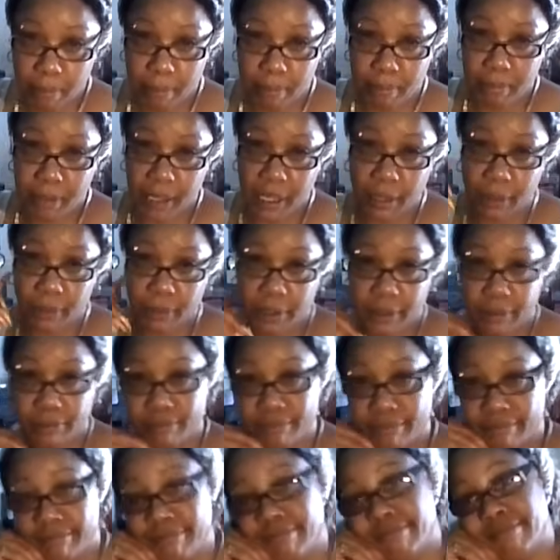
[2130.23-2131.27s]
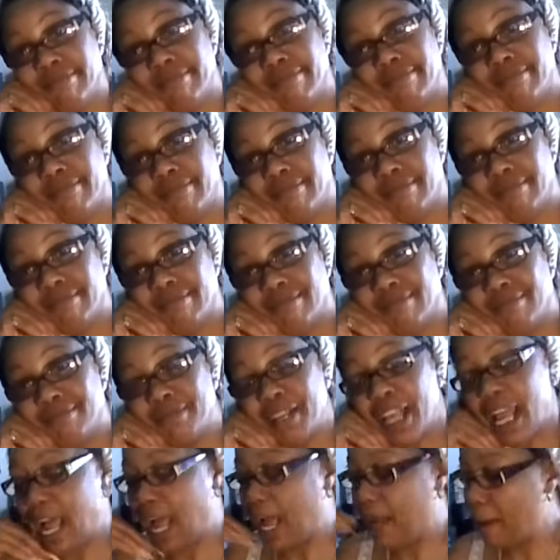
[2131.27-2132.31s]
Period.
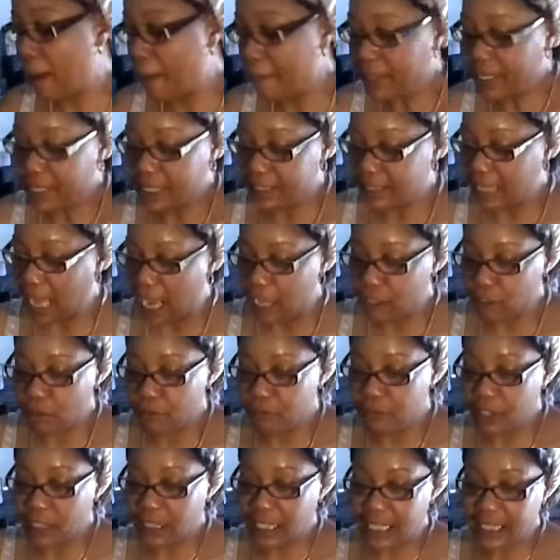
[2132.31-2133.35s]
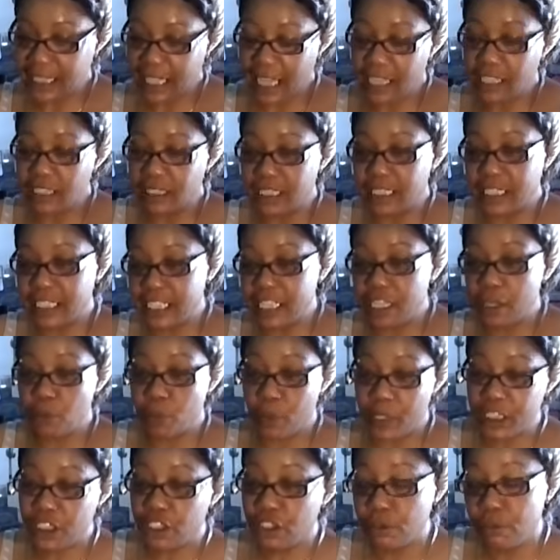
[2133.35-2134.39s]
I mean, I don't feel like they could have did
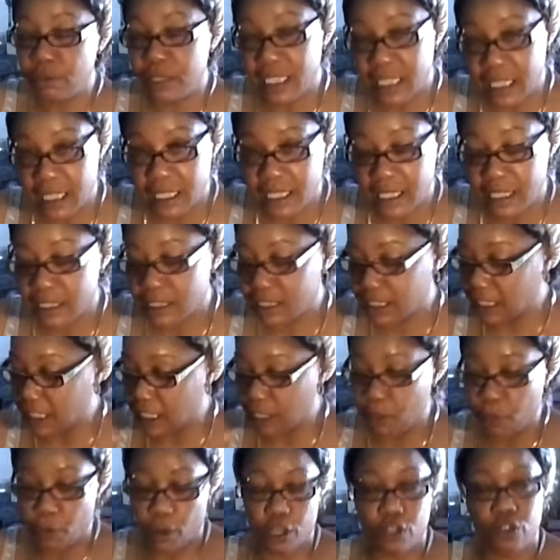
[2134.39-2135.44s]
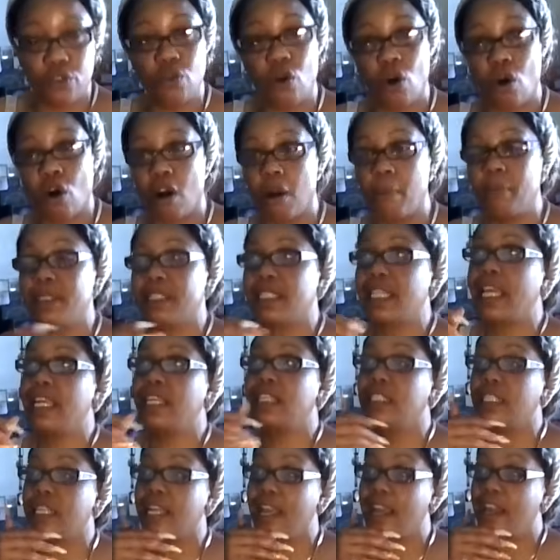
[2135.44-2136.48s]
what you did to get where you are, but they
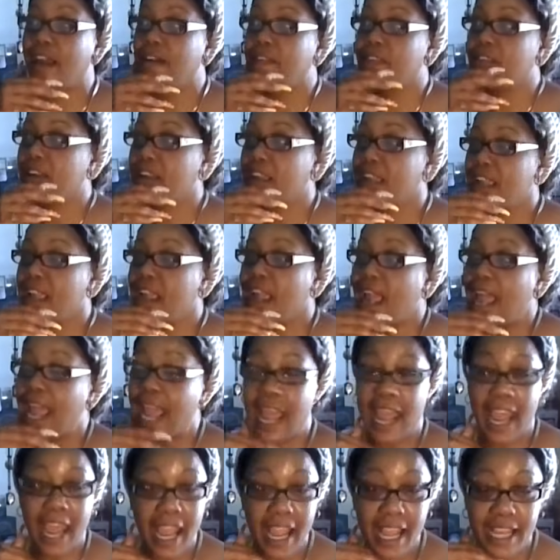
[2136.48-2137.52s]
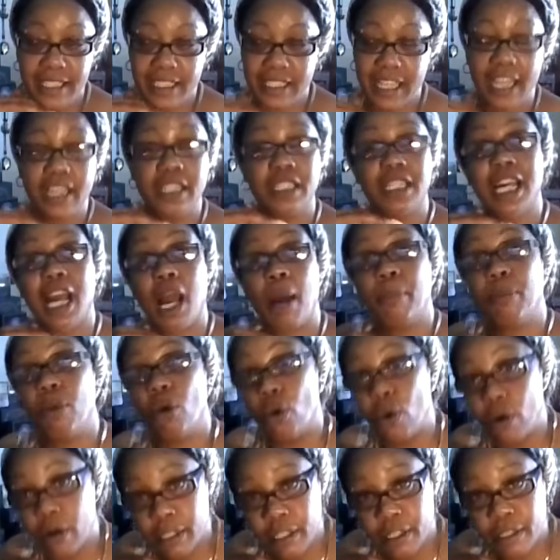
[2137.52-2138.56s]
could have asked. They could have got
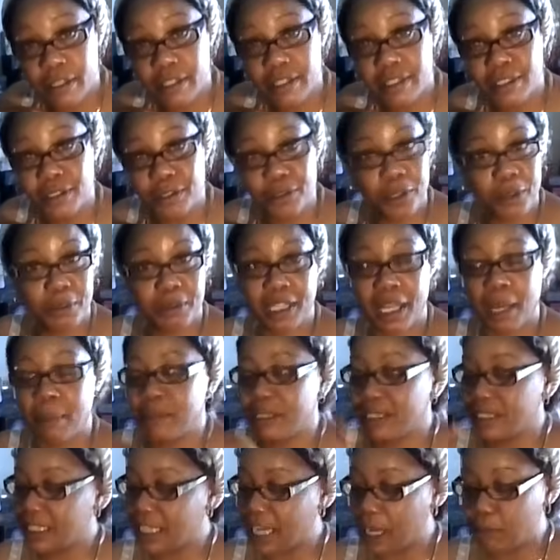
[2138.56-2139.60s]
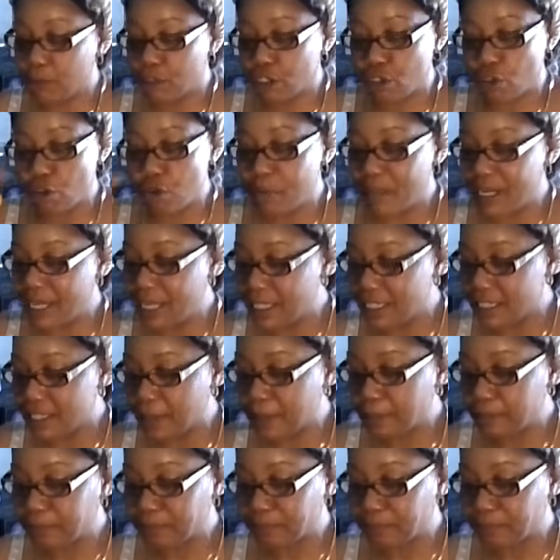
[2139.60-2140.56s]
pointers, you know what I'm saying? But see, they was too busy